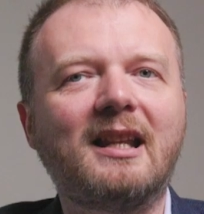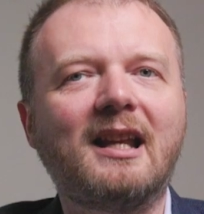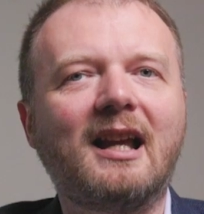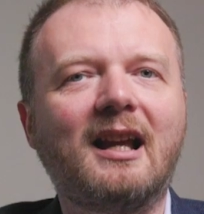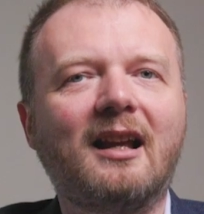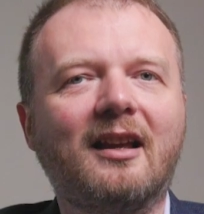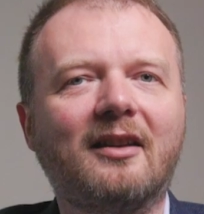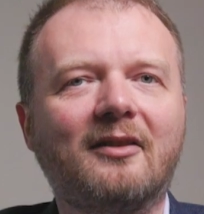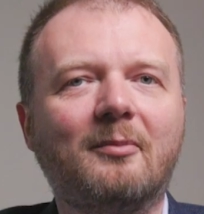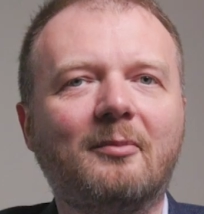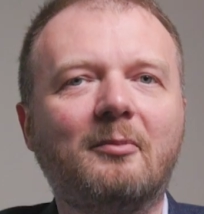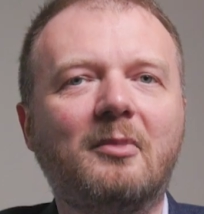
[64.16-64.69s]

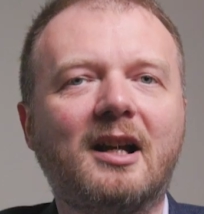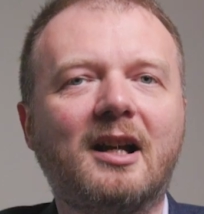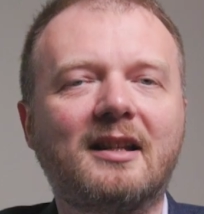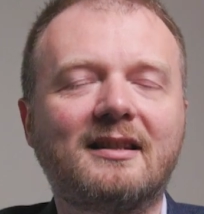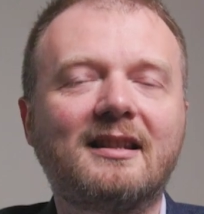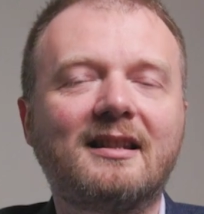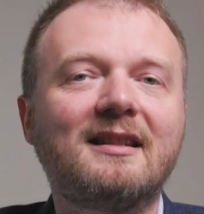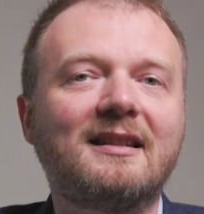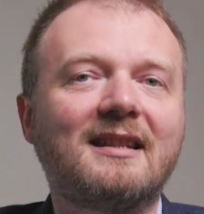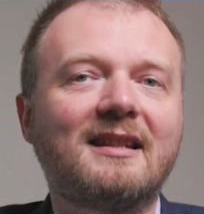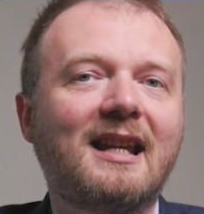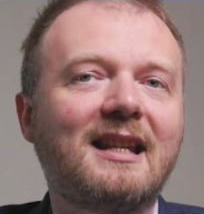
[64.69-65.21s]
Health,
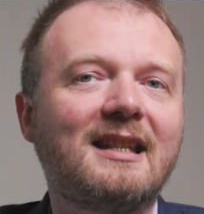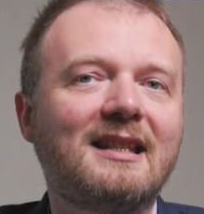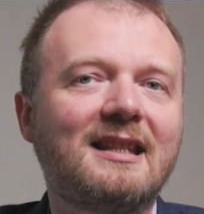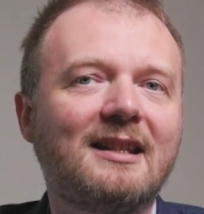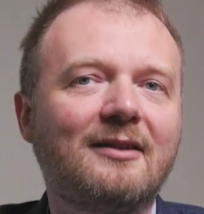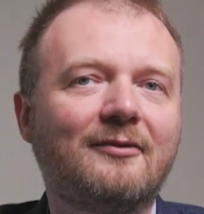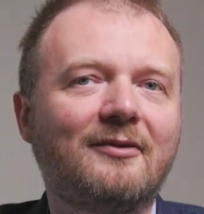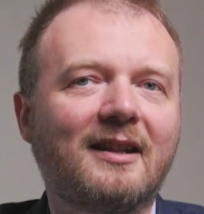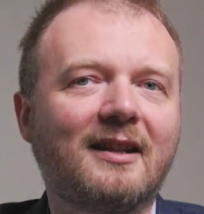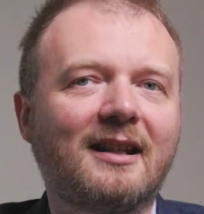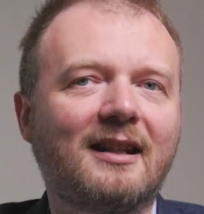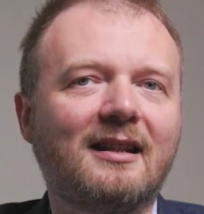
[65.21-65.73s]
Boston
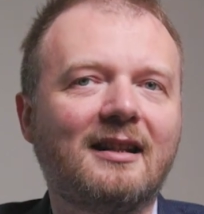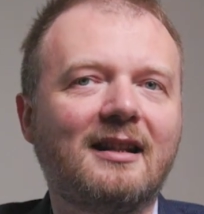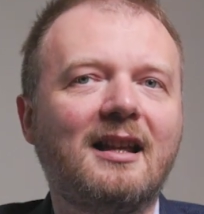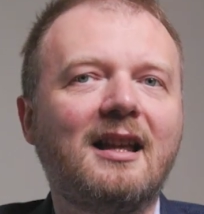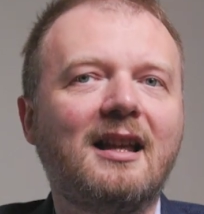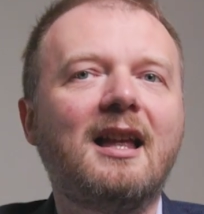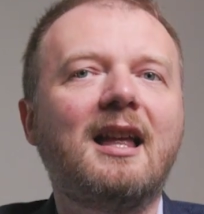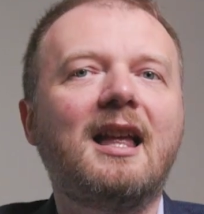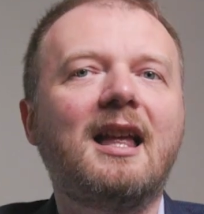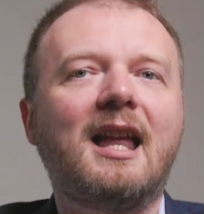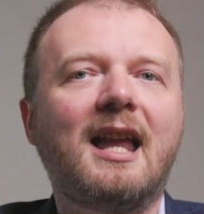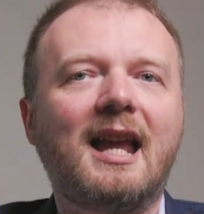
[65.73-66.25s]
Scientific,
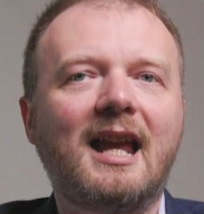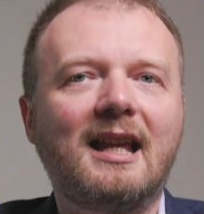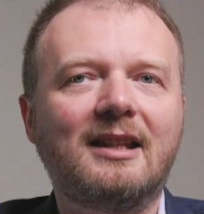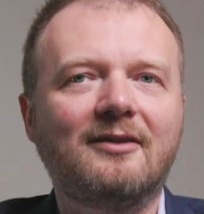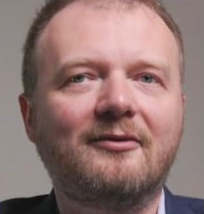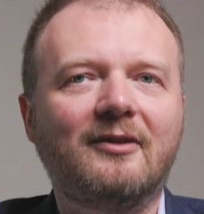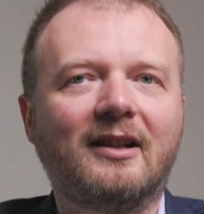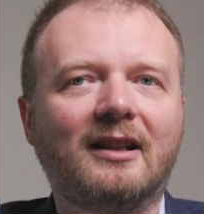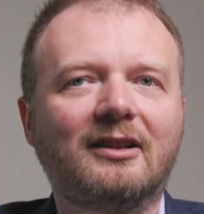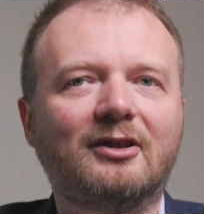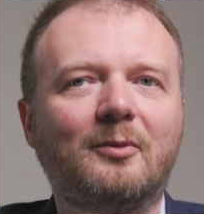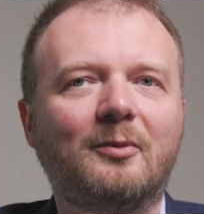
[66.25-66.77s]
and
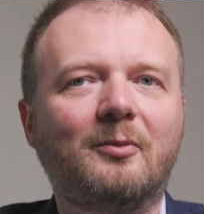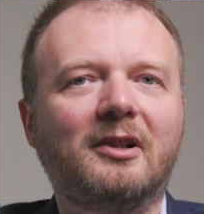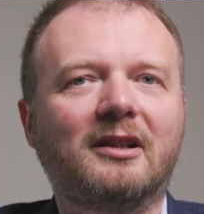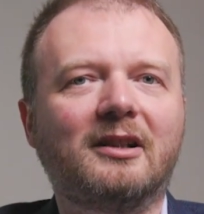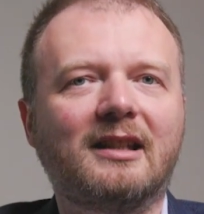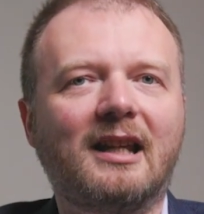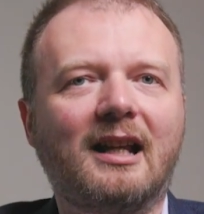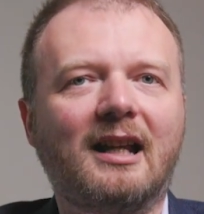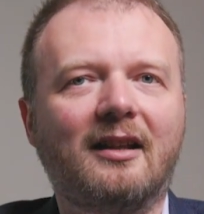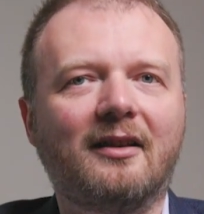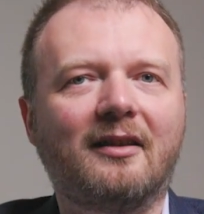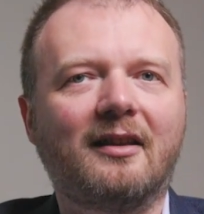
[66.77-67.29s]
Vanderbilt
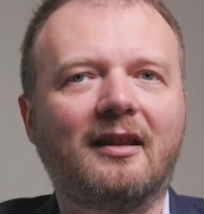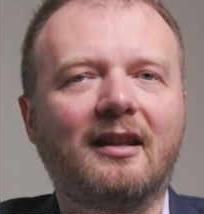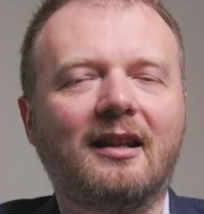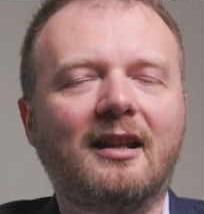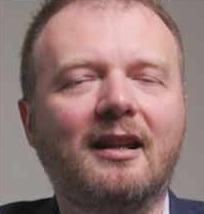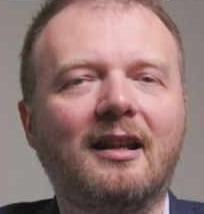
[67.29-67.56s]
Health.